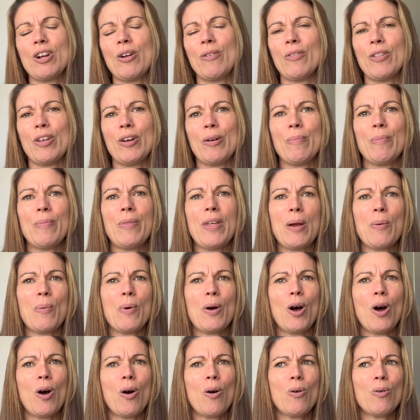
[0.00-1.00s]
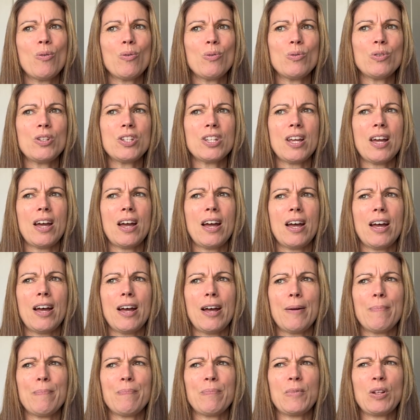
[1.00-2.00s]
on them. They were old
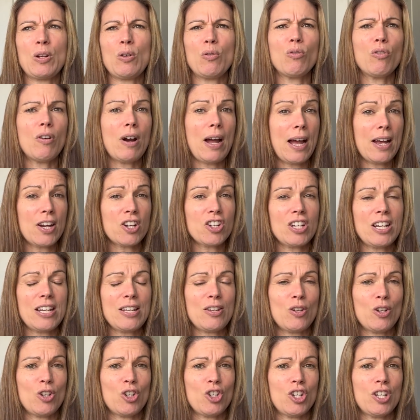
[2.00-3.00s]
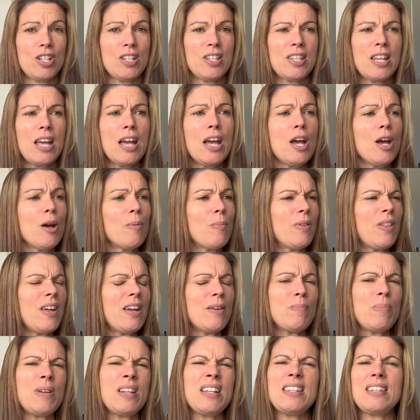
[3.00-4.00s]
Laura Ashley cushions, but
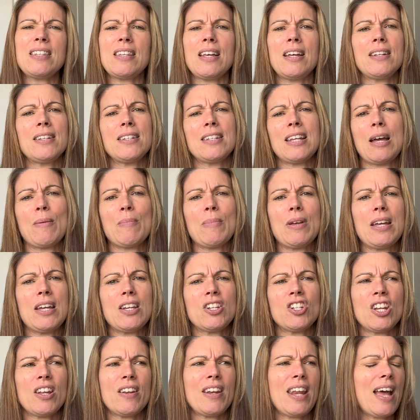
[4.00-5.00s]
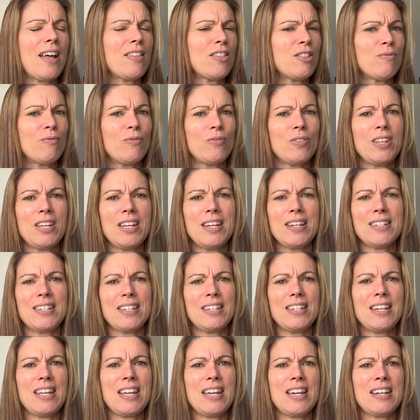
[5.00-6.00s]
they'd been sun damaged. I'd had them for years
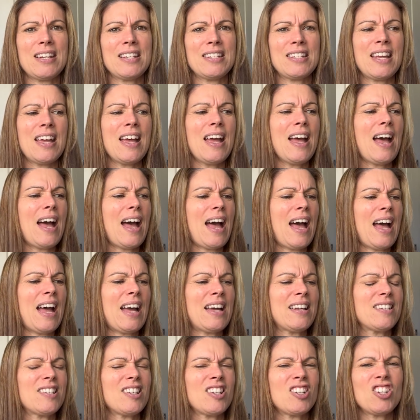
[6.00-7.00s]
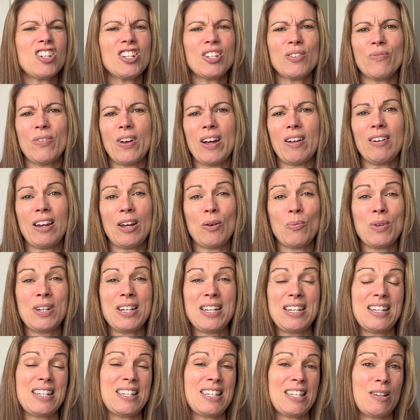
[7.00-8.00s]
and years, and I just felt like we
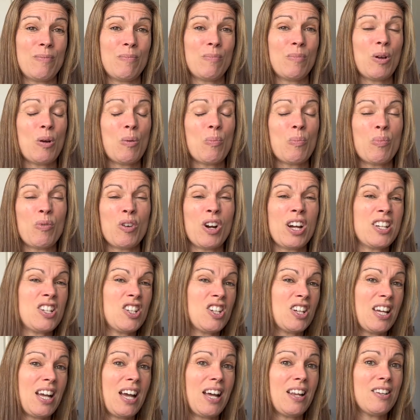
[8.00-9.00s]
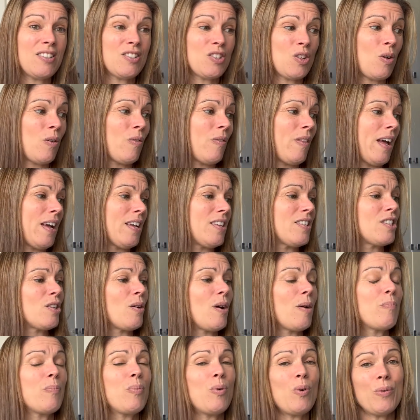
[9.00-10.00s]
needed some brighter colours on there. So
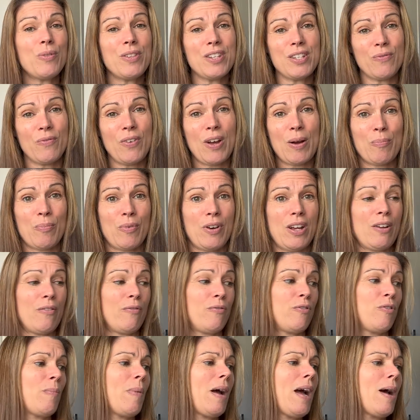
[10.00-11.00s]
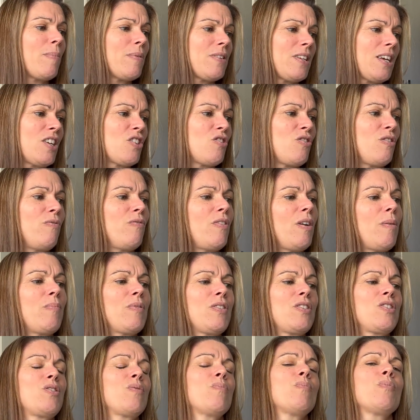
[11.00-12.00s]
I bought this fabric from Haberdashery
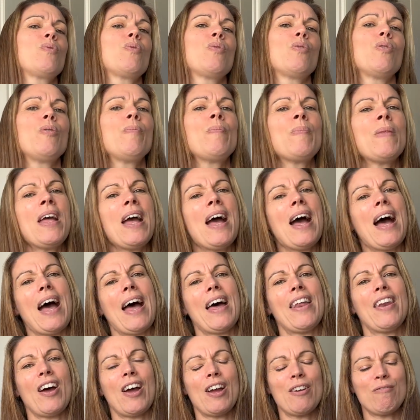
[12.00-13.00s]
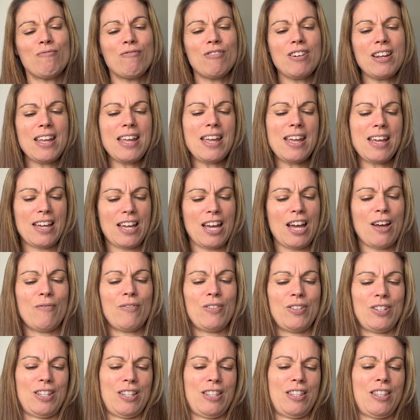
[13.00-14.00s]
Fabrics and More, and I
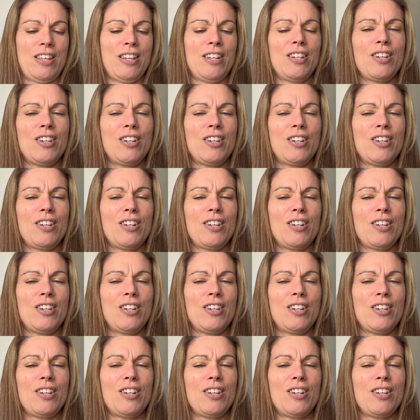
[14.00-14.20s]
recovered the